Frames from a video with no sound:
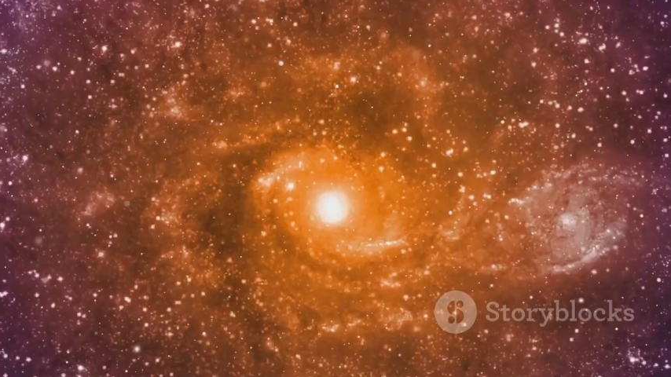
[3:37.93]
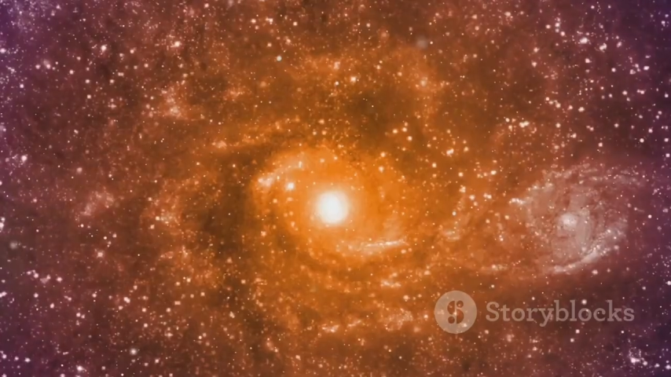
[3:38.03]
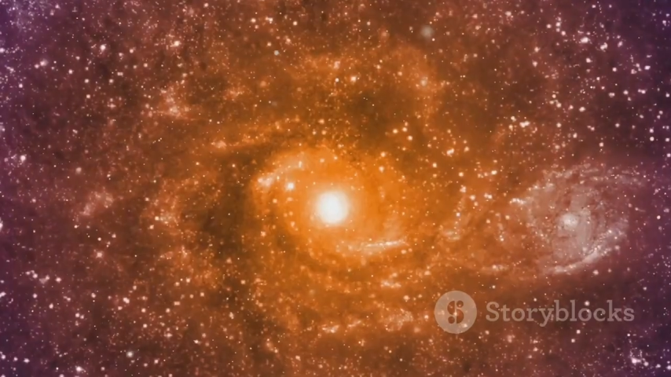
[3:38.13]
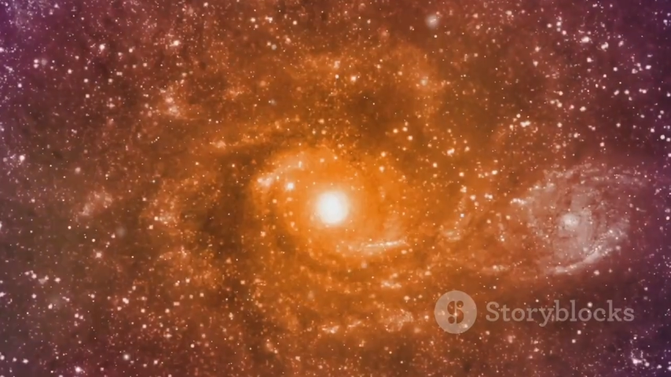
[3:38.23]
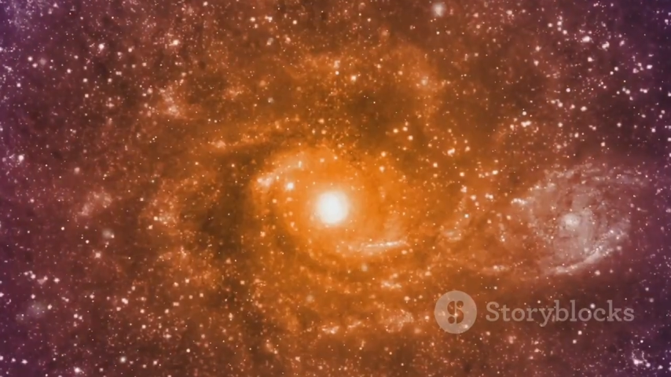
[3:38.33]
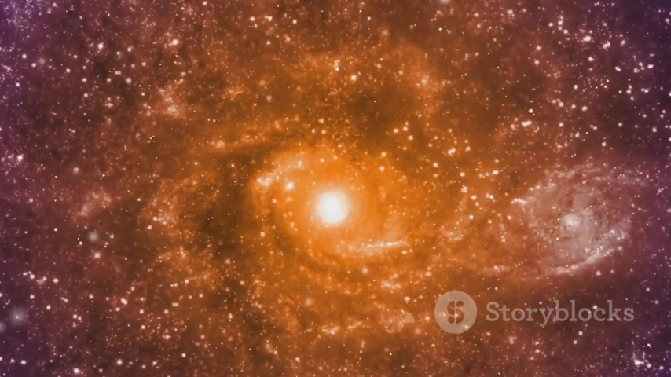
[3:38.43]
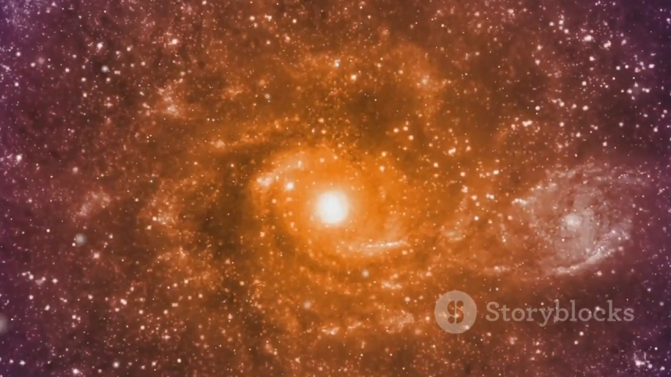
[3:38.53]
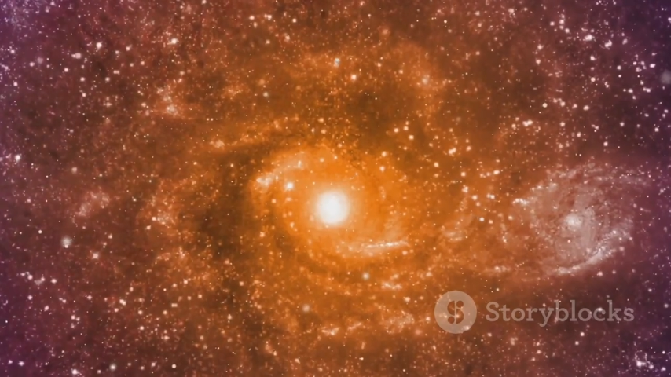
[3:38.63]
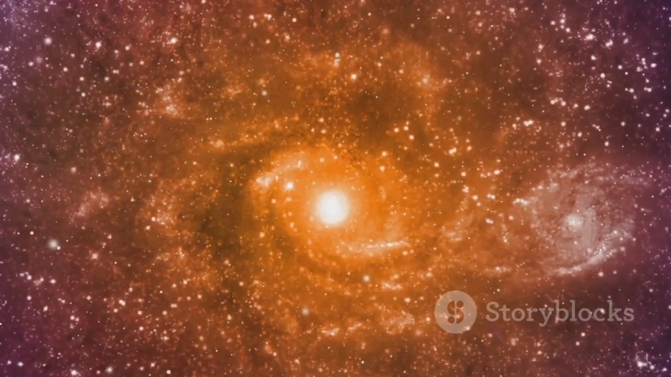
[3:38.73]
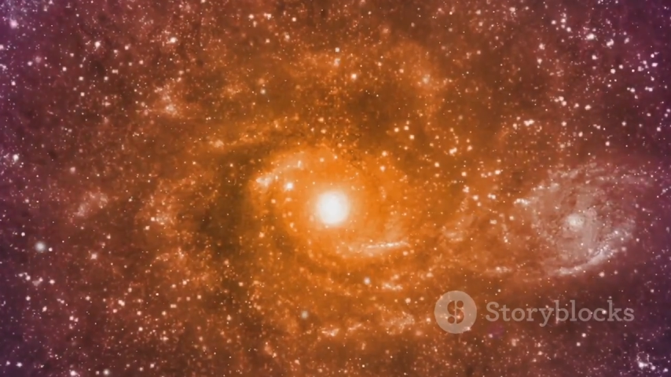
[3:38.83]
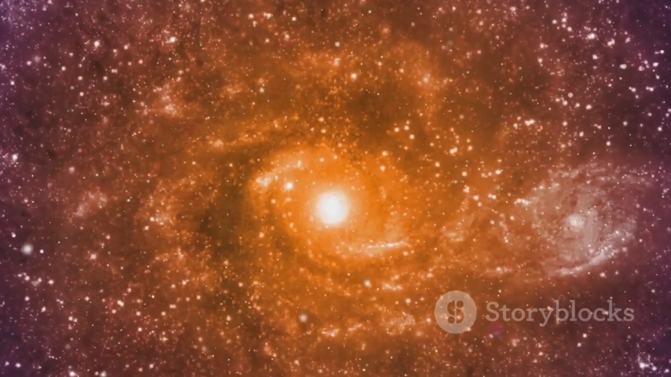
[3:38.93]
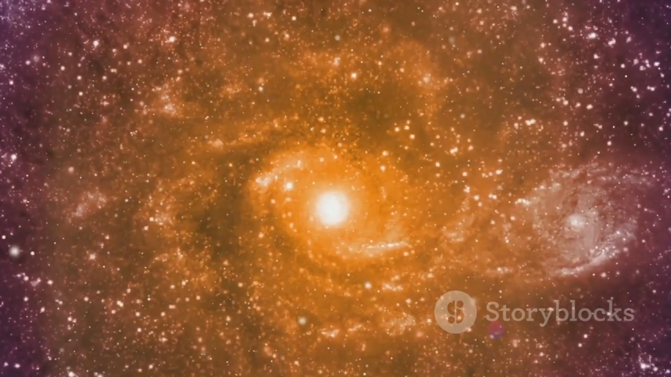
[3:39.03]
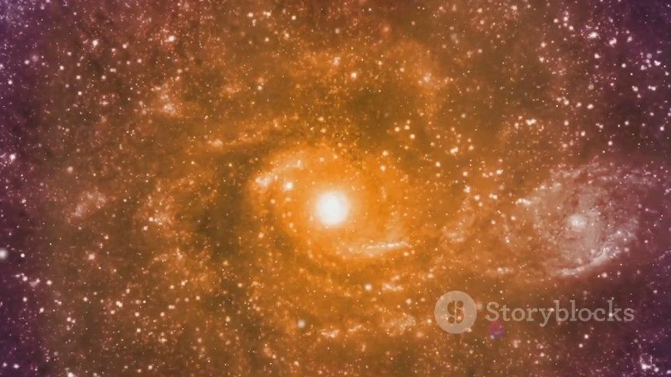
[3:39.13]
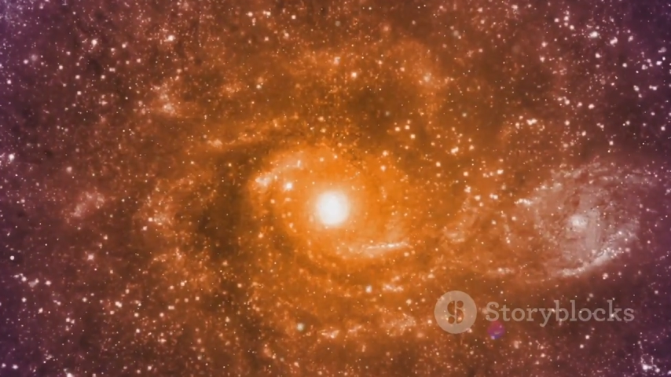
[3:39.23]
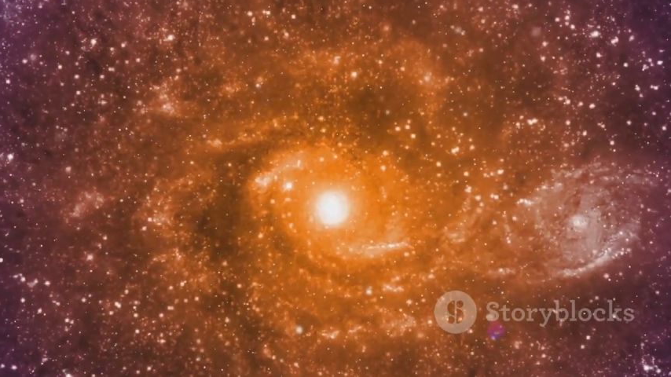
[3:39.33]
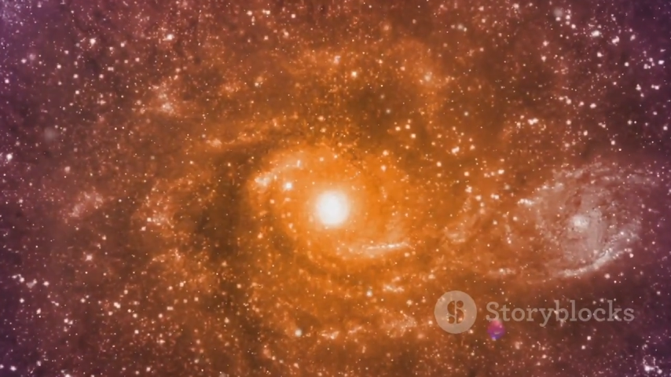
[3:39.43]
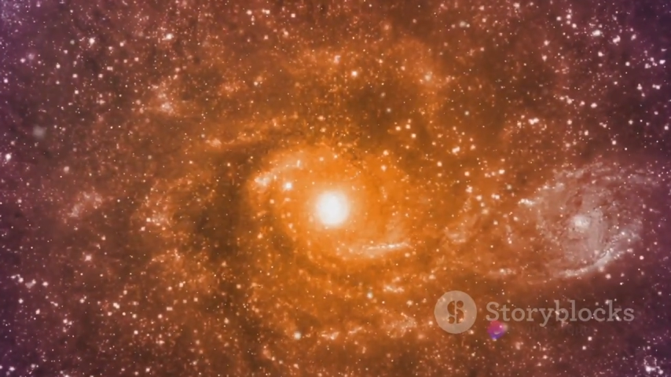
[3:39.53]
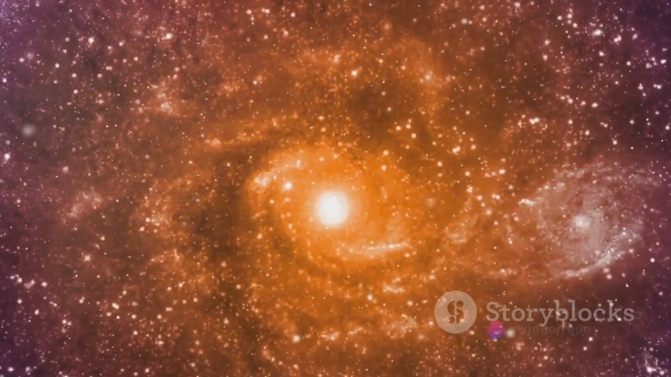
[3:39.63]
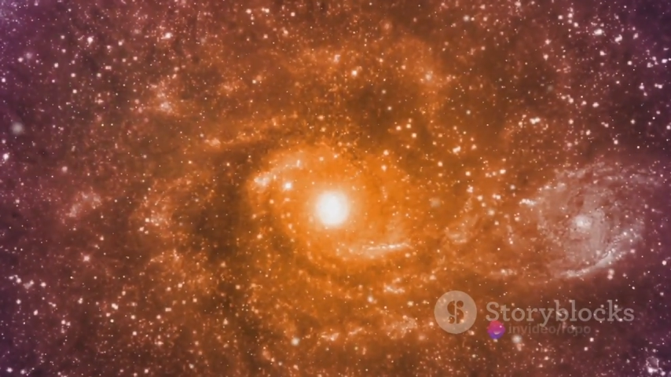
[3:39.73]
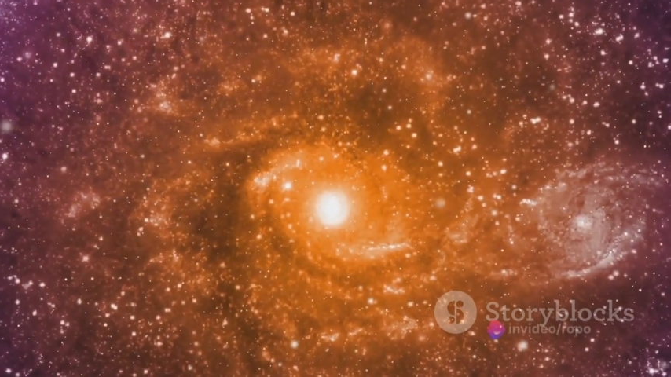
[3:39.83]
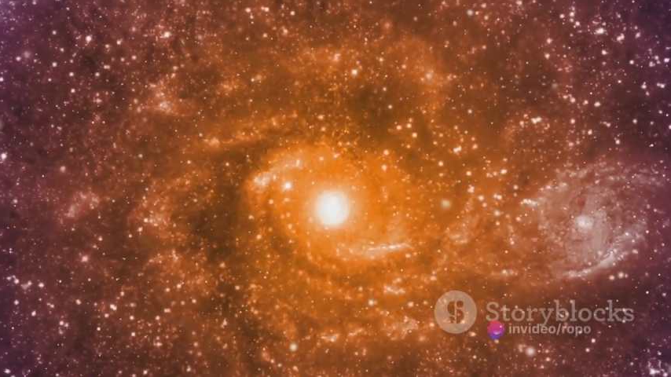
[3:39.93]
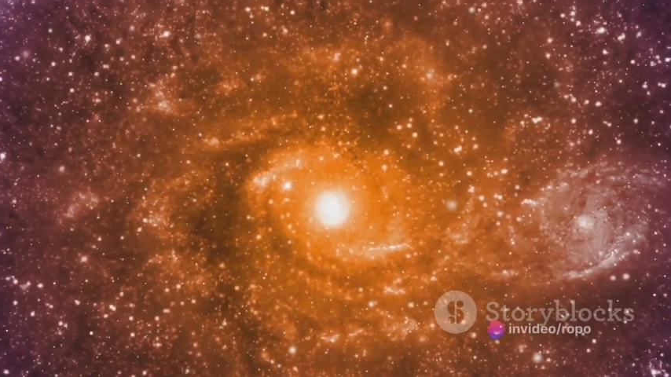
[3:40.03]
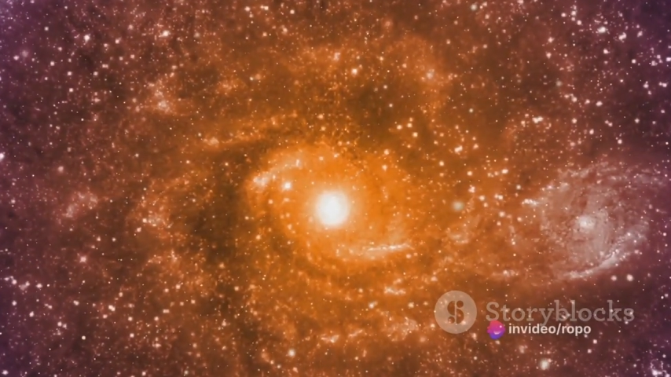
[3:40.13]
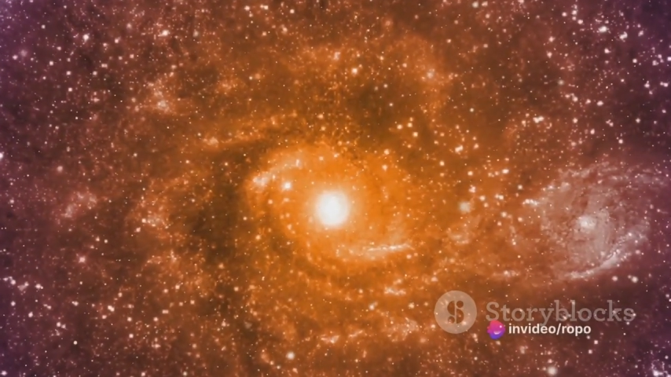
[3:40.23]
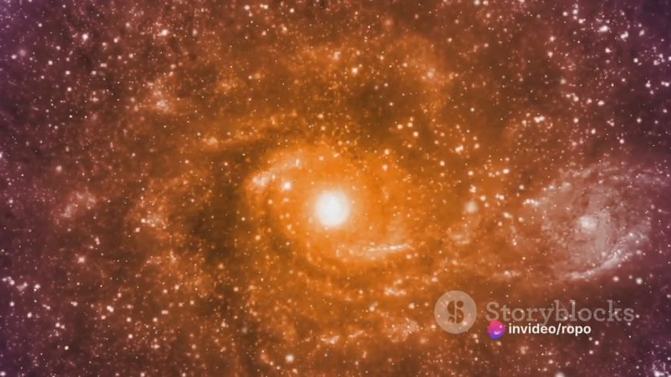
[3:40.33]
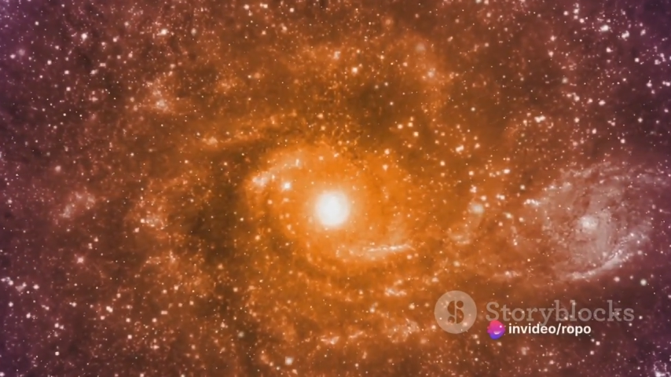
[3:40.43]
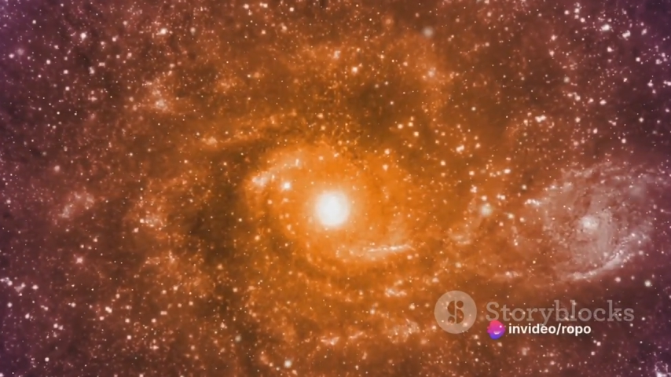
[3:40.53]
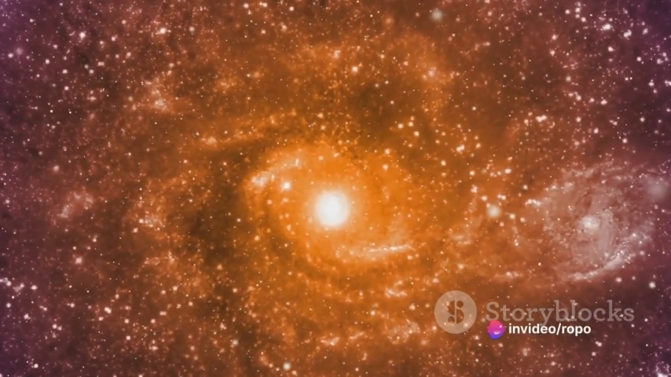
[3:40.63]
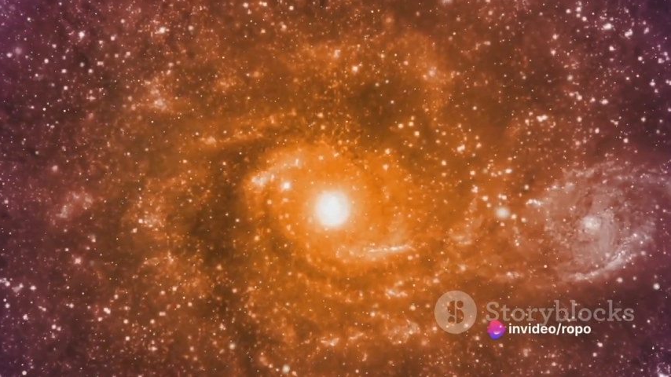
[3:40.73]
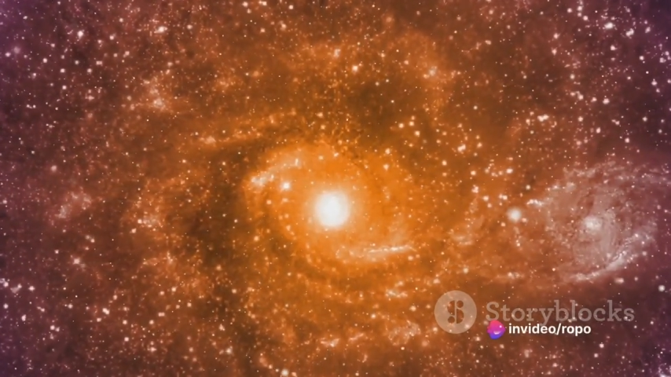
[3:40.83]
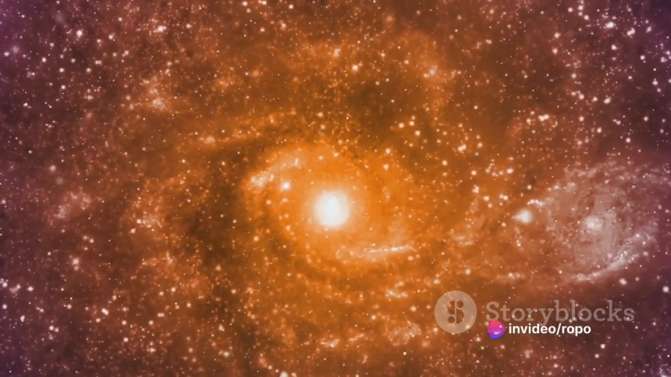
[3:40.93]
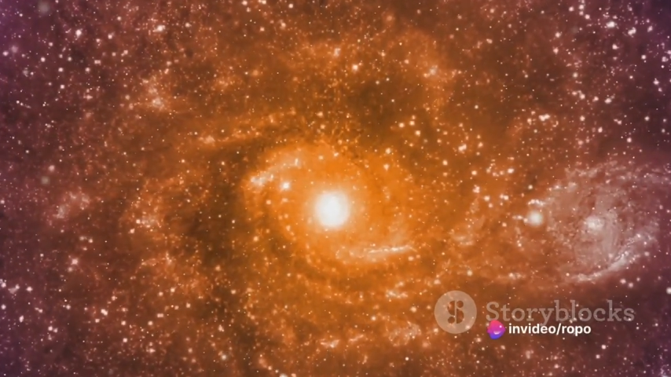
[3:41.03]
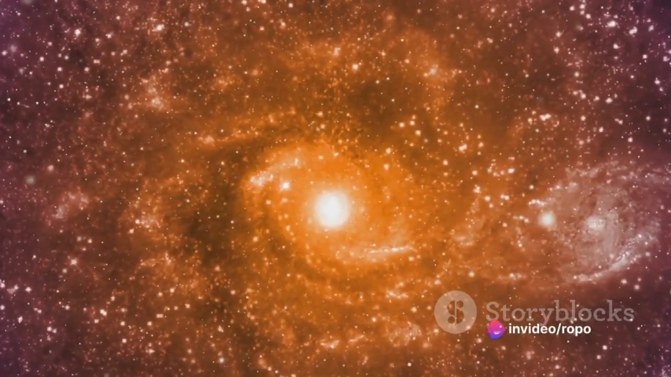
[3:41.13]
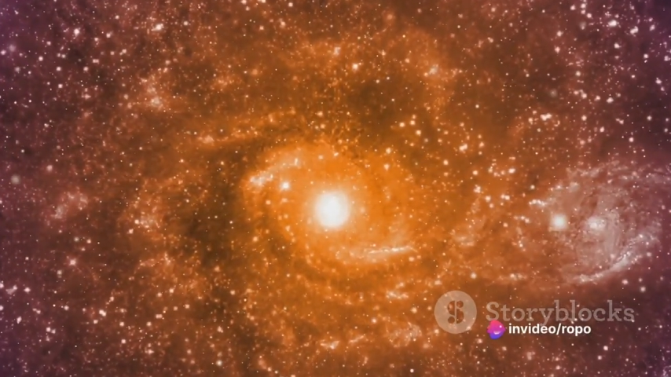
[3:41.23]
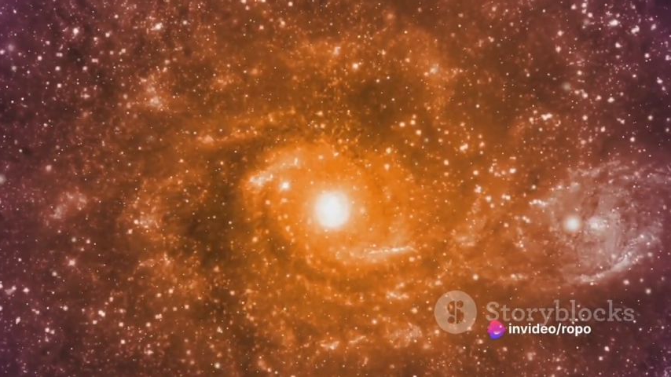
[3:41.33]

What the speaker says: [unreadable: no face in view]